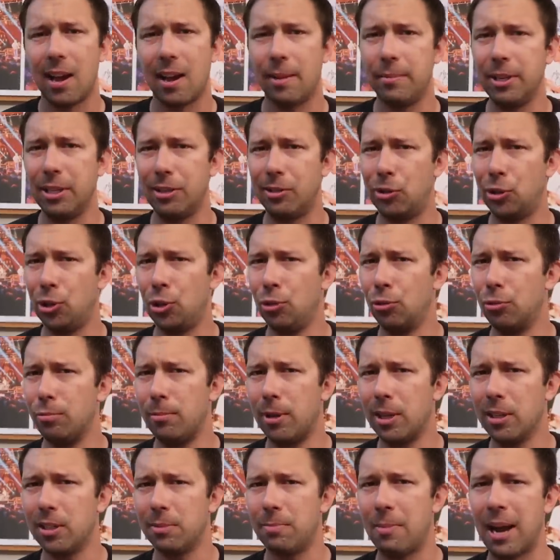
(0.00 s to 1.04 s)
I mean, 2
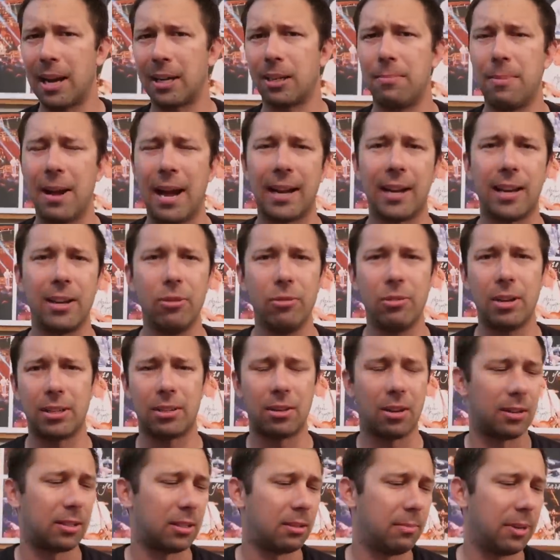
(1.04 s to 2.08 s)
months back to back. I know I
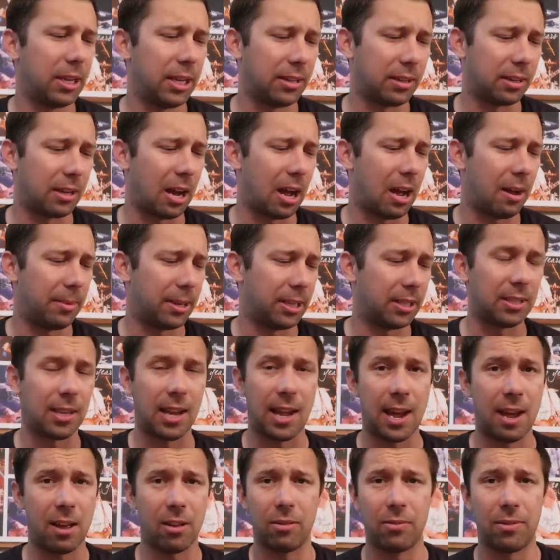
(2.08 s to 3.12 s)
saw somebody in the comments
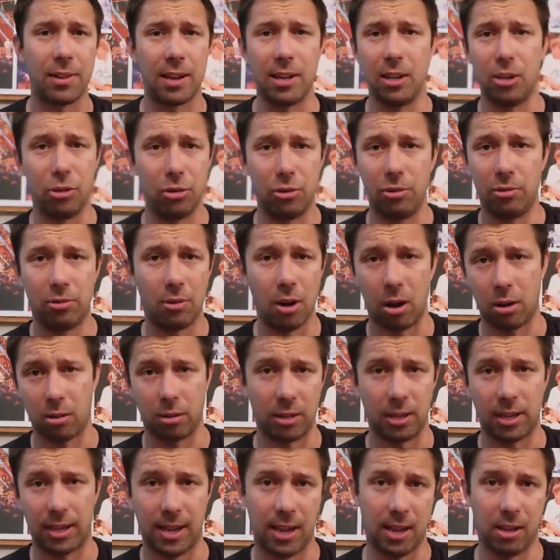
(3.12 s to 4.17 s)
say how they are
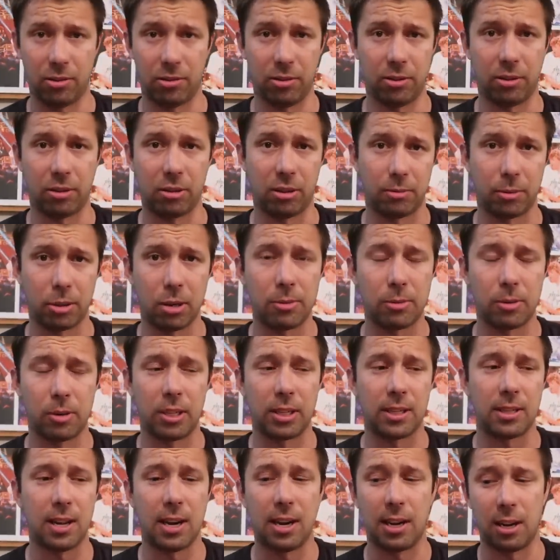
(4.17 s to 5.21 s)
gonna cancel their subscription
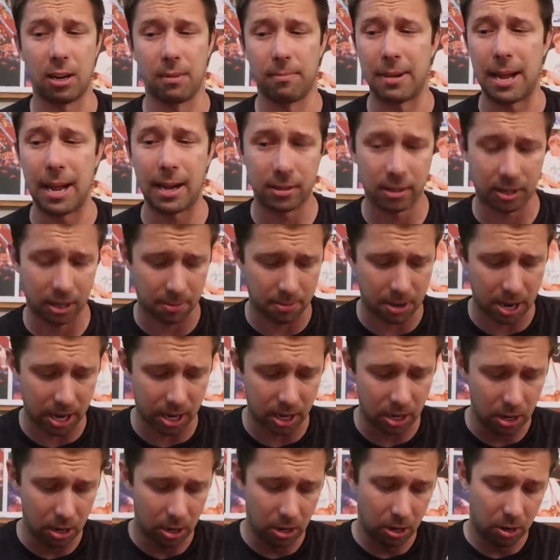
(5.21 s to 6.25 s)
because they didn't get a box like
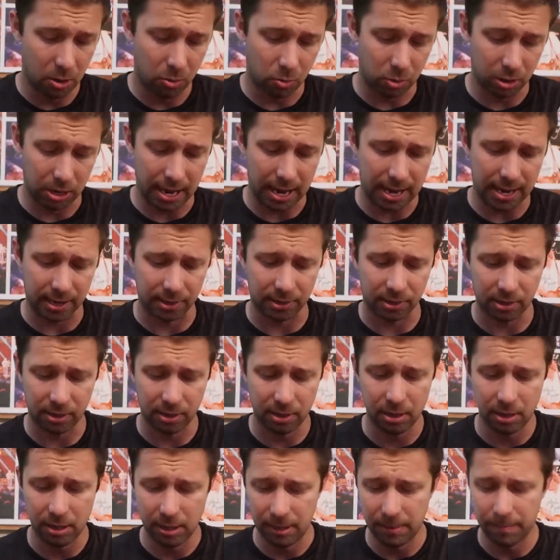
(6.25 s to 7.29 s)
mine. Well,
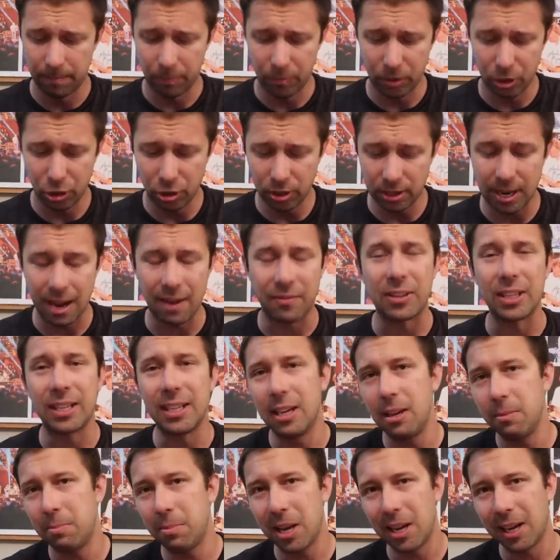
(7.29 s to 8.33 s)
guys, you just have to
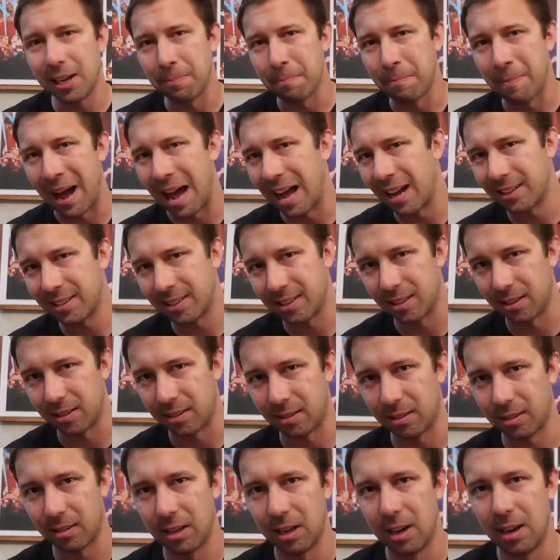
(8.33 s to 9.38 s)
keep getting
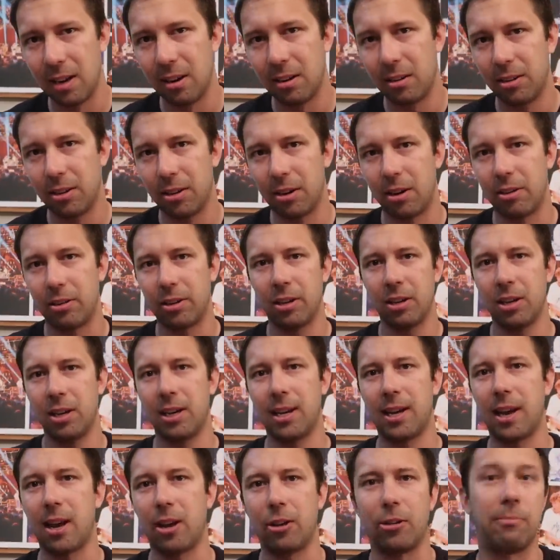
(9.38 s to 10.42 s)
boxes. You know, you're
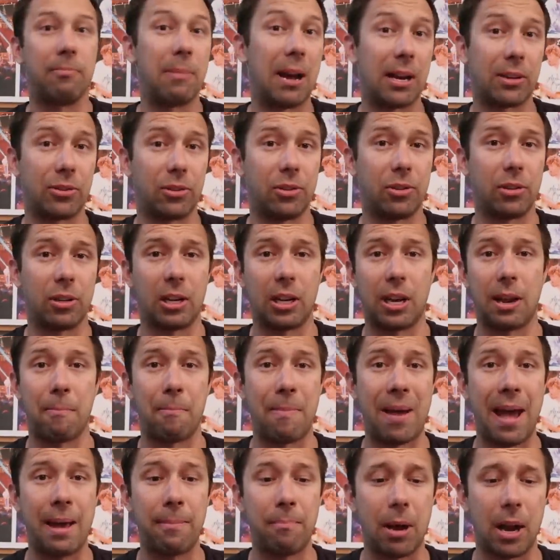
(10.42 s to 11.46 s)
gonna get good boxes, you're gonna
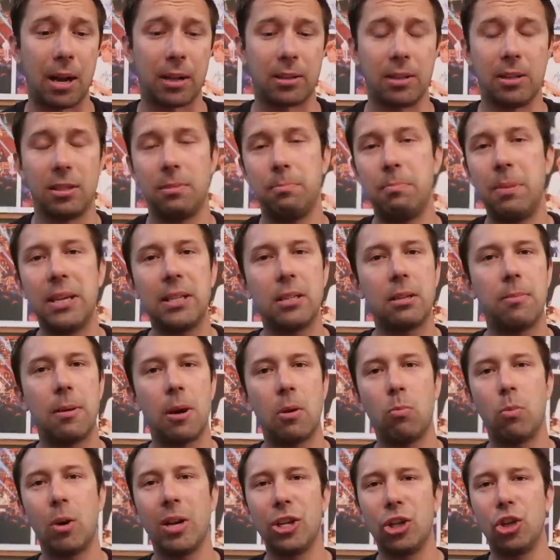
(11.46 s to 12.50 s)
get bad boxes based
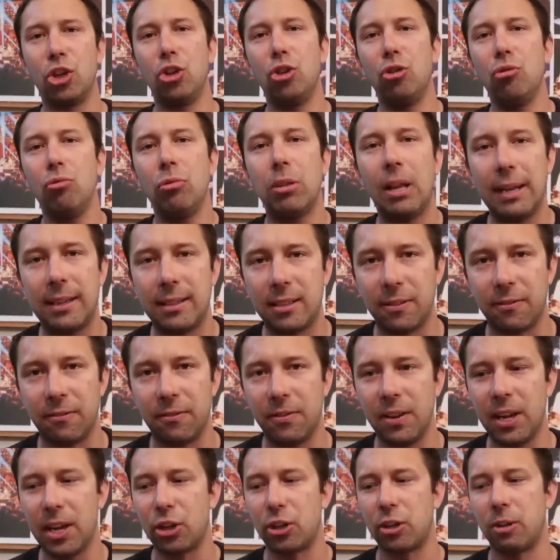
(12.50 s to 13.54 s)
upon what you like to
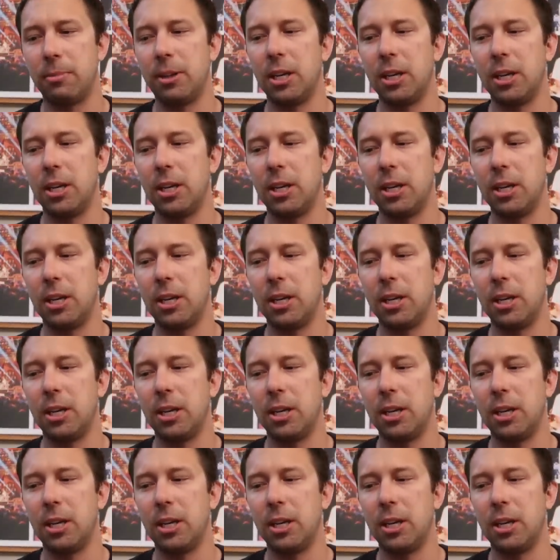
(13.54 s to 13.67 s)
fish.